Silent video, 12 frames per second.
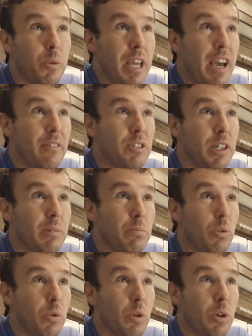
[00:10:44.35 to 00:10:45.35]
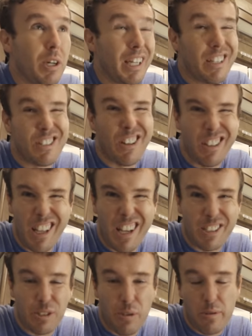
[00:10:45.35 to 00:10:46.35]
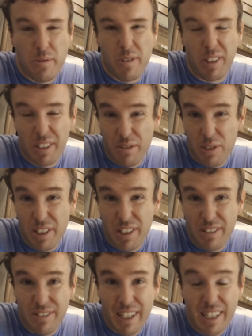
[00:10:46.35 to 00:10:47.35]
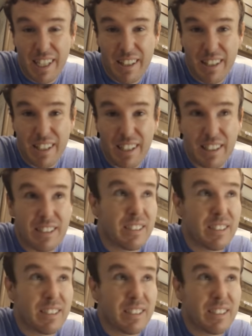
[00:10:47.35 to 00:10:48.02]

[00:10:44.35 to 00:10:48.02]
We have done more, I guess, online grocery delivery, that kind of thing.